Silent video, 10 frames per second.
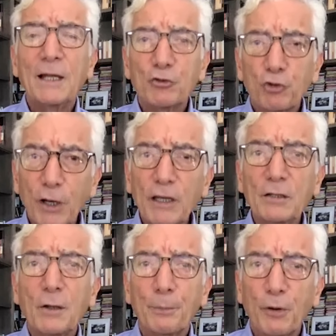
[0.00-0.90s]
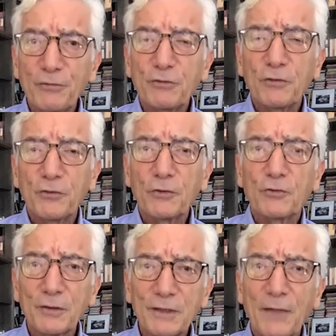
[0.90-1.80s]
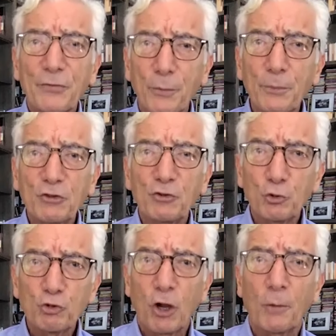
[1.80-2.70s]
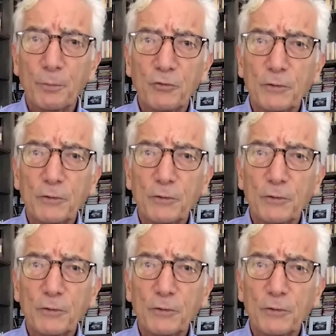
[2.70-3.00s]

train apprentices and get them into jobs.